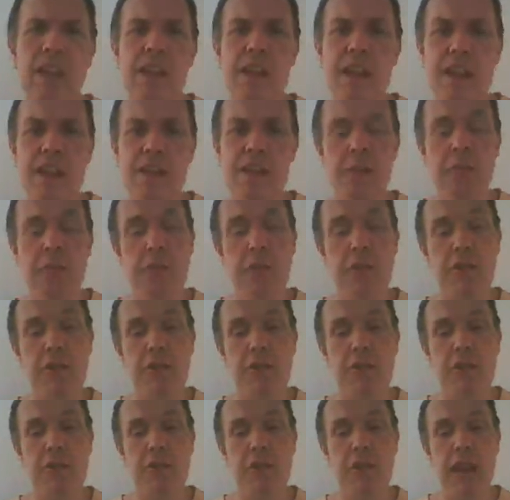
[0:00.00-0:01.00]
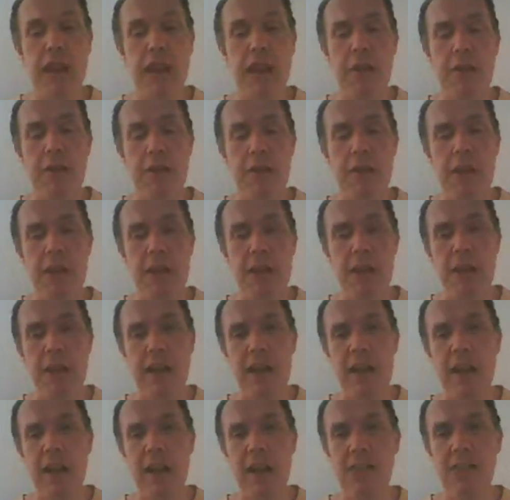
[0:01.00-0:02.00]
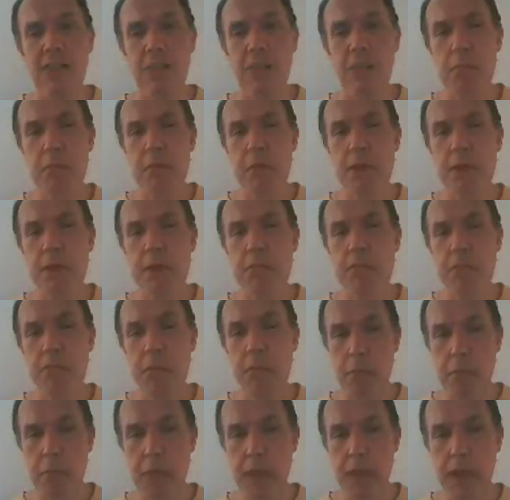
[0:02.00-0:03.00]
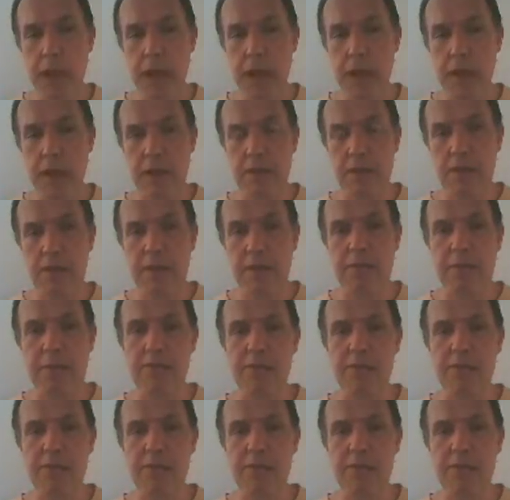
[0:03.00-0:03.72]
Now the ritual area has to be prepared.